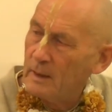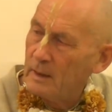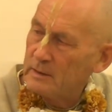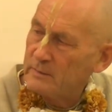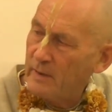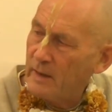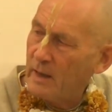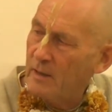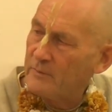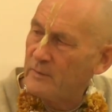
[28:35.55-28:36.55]
it's very
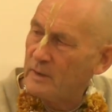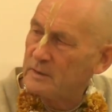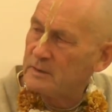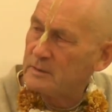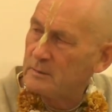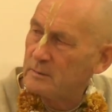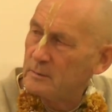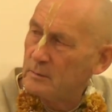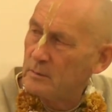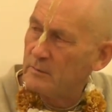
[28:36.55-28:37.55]
hard for us,
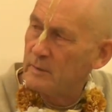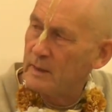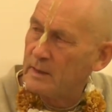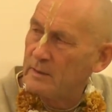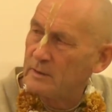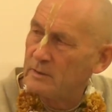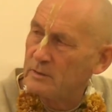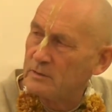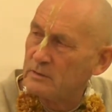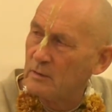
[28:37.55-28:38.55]
who are very
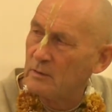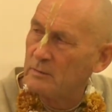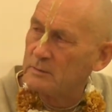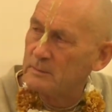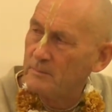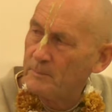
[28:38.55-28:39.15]
conditioned souls,